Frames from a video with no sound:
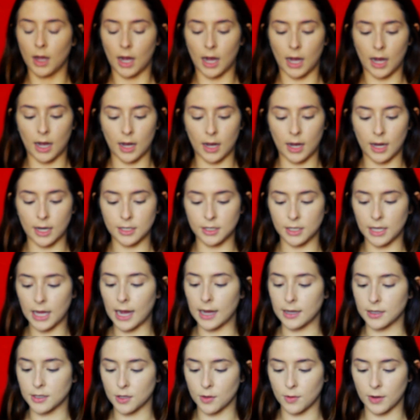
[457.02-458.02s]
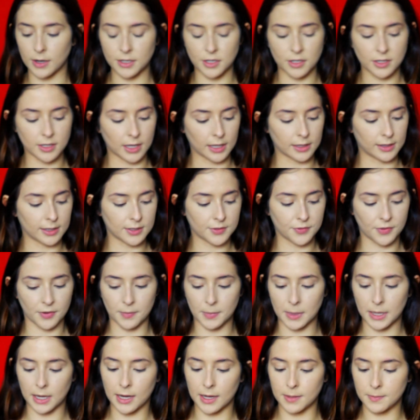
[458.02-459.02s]
Yeah, so I just got this
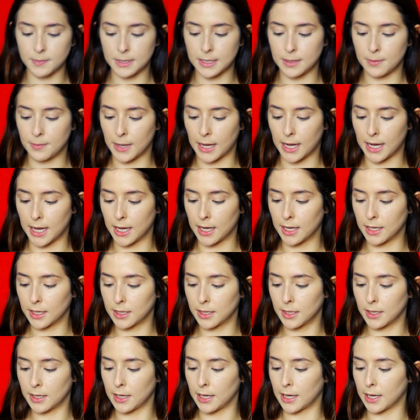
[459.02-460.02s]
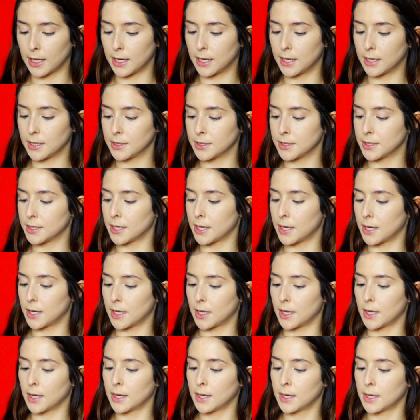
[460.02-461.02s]
from my Ipsy bag, and
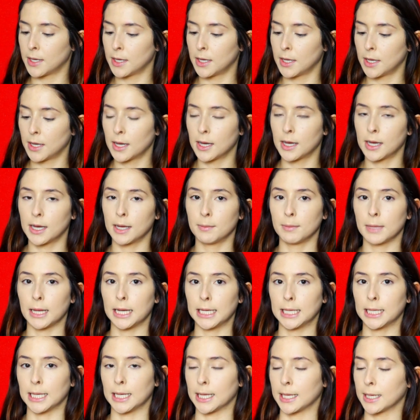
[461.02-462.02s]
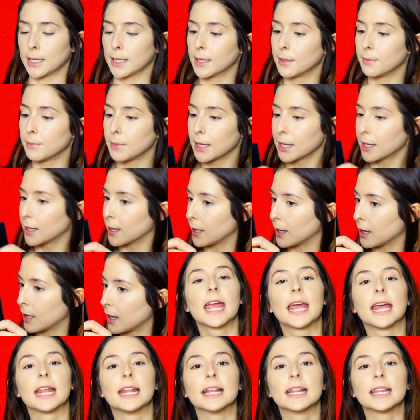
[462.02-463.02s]
I'm liking it. I'm liking
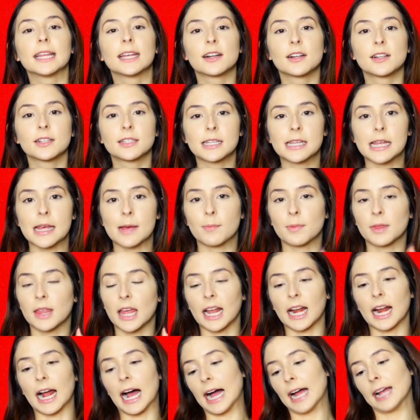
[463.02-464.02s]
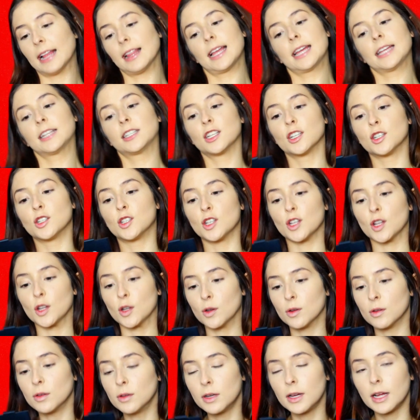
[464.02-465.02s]
it. And a little tip that I like to
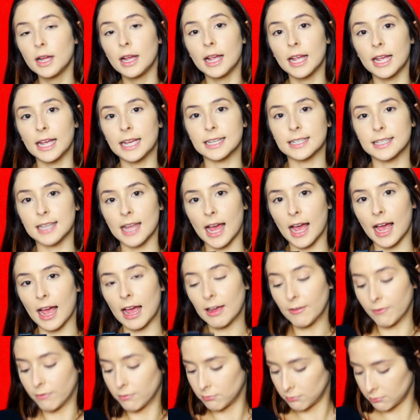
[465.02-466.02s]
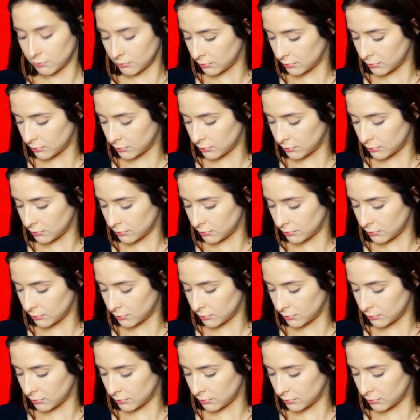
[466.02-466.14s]
do is have